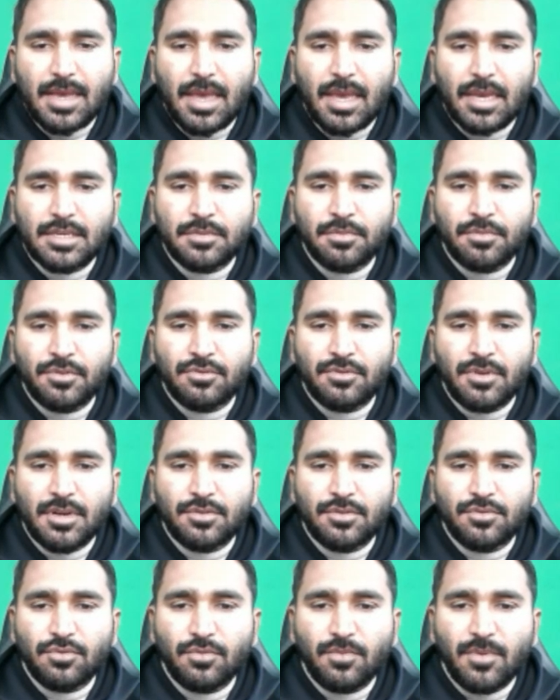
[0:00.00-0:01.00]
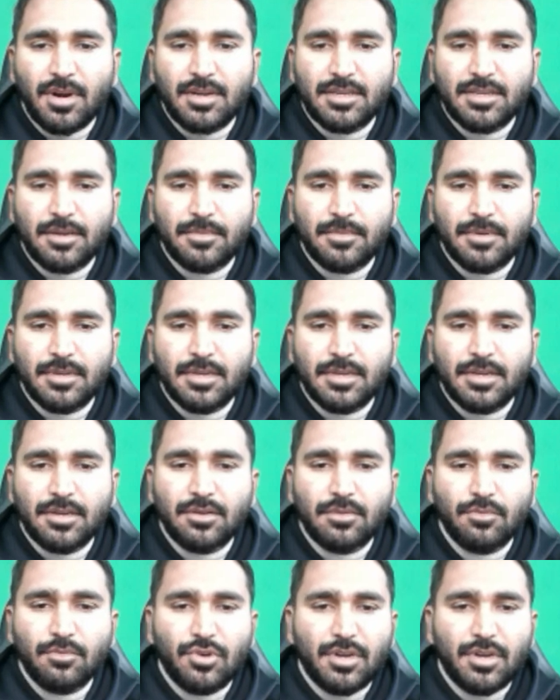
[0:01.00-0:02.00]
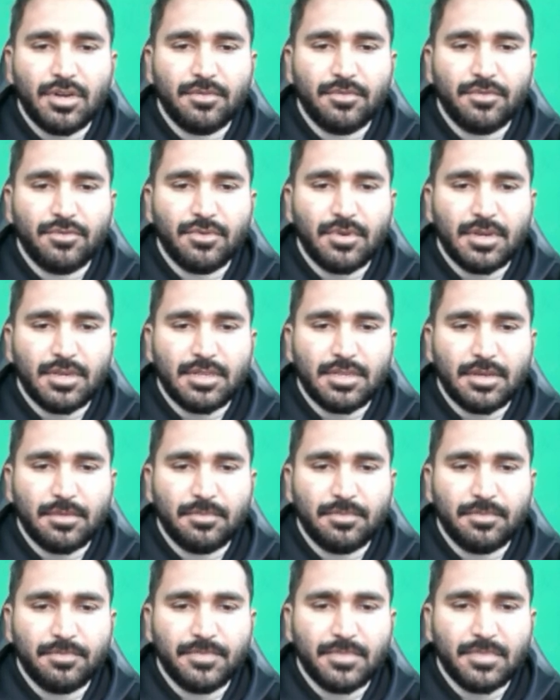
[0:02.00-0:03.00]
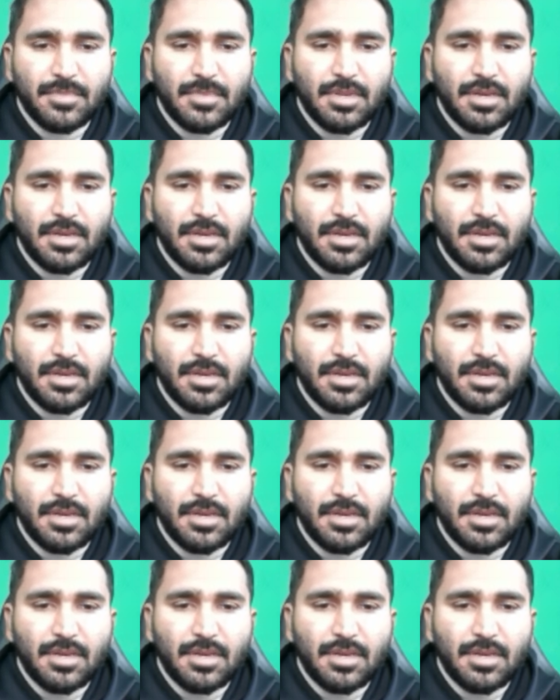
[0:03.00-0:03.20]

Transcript: Exp22 what chapter 3 cumulative tourism.